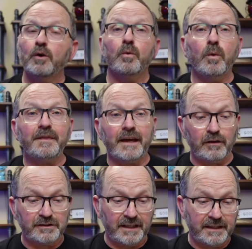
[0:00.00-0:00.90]
what that
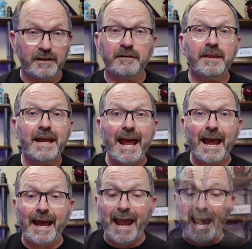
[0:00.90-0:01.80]
looks like there. The
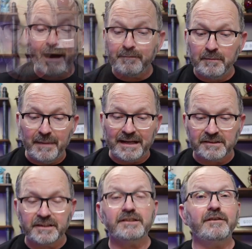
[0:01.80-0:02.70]
app makes
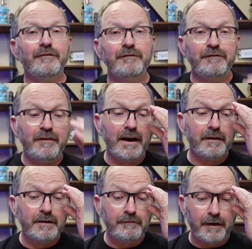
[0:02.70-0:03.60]
this
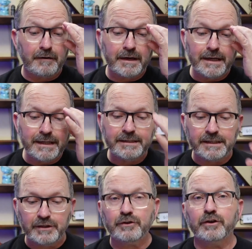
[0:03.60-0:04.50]
very, very
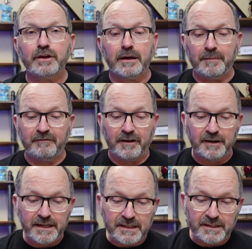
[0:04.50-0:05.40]
easy to hook up and
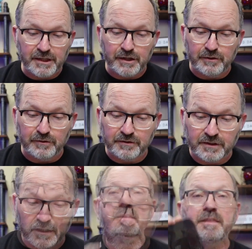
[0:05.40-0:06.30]
very easy to use.
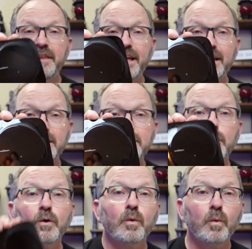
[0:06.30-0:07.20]
This
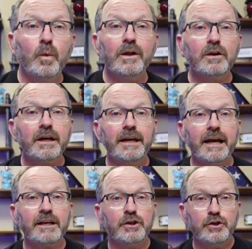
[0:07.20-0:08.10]
will
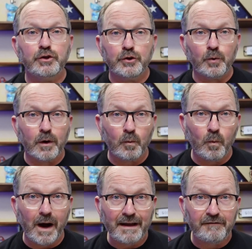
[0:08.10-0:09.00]
connect to your
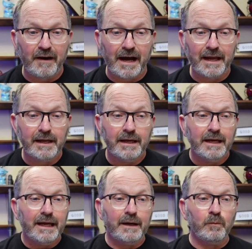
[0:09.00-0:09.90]
Wi-Fi,
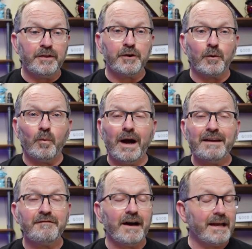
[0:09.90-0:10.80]
and with your
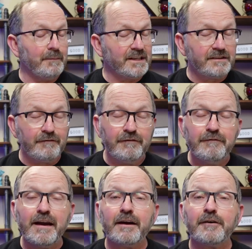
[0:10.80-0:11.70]
Wi-Fi, it makes it
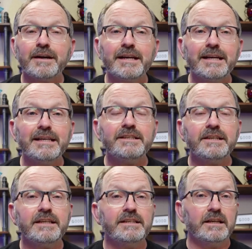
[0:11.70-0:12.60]
very
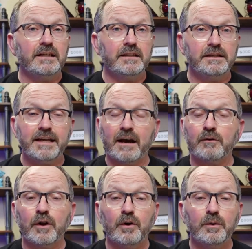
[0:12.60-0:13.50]
easy to
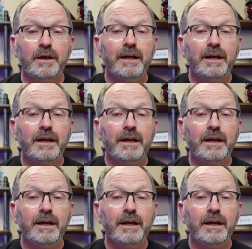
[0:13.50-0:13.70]
download